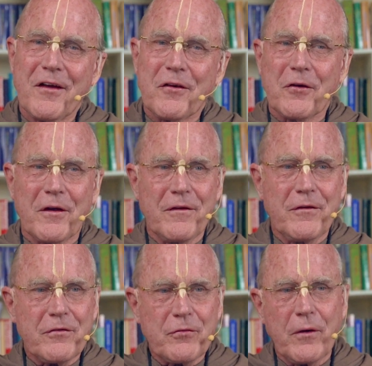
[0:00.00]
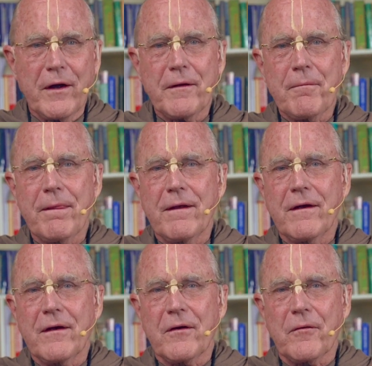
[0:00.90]
So in this way,
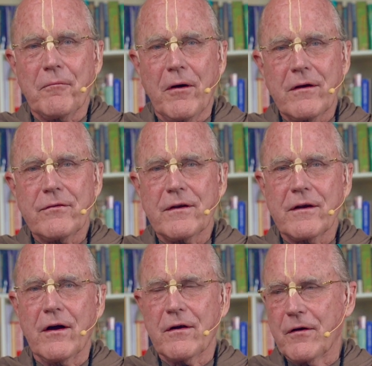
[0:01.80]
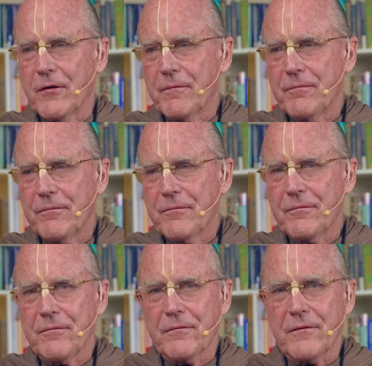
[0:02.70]
Manasi Ganga
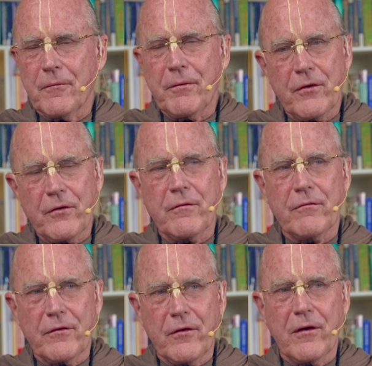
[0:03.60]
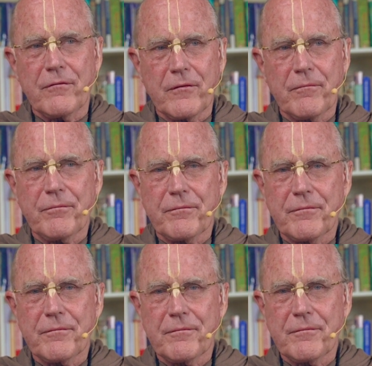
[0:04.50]
appeared in Vrindavan.
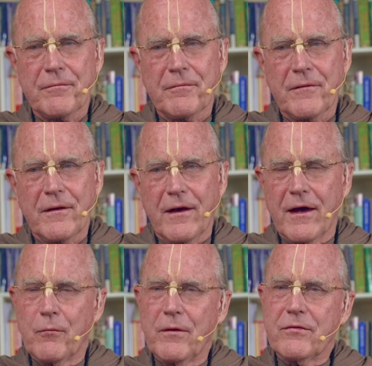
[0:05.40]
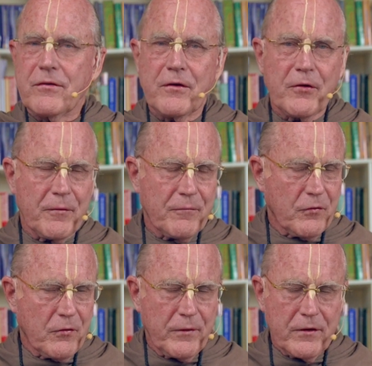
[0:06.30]
And we see her
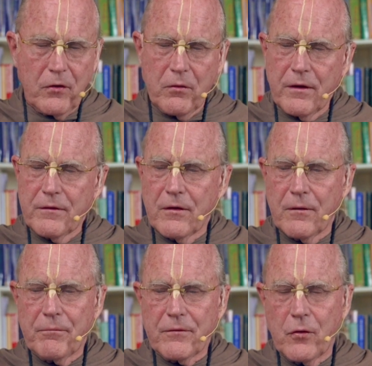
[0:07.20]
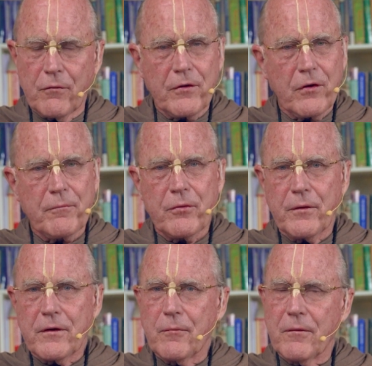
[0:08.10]
when we go on Govardhan
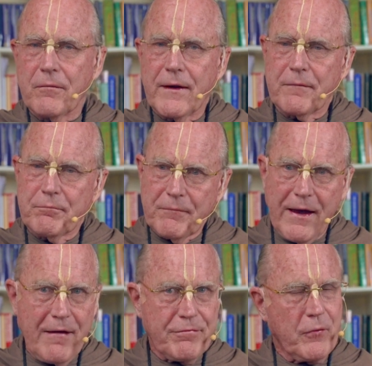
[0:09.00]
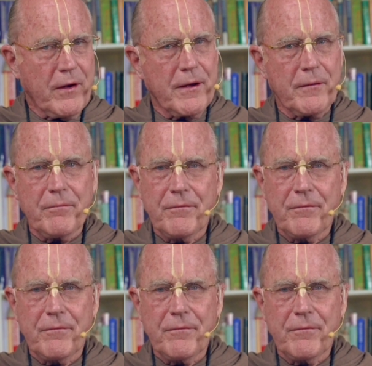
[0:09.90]
Parikrama, like halfway.